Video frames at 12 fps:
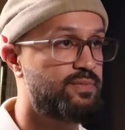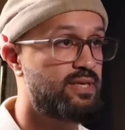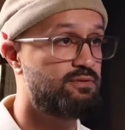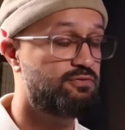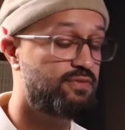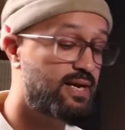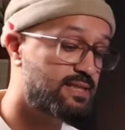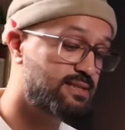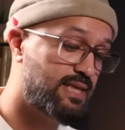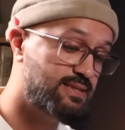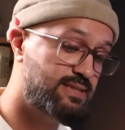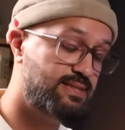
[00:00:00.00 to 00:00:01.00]
In fact,
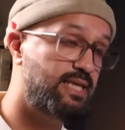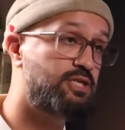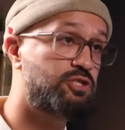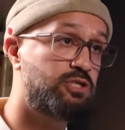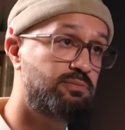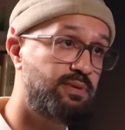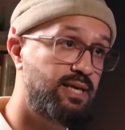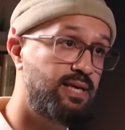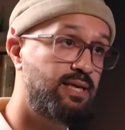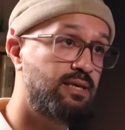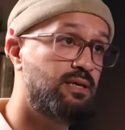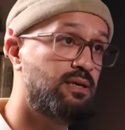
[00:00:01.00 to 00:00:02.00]
that state should
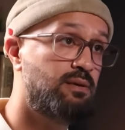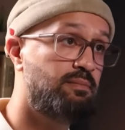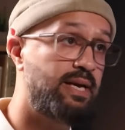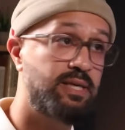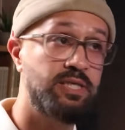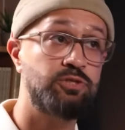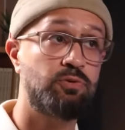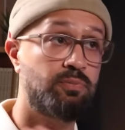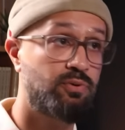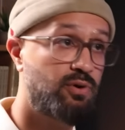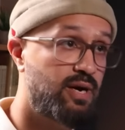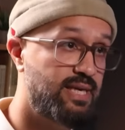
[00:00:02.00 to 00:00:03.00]
be made into a
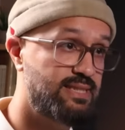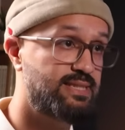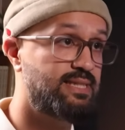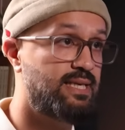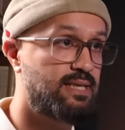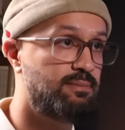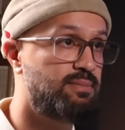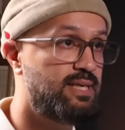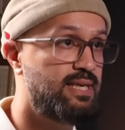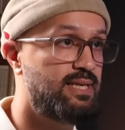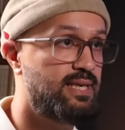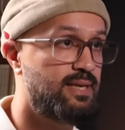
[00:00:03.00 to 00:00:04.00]
pariah state
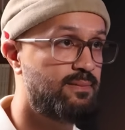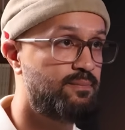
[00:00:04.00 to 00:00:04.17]
completely.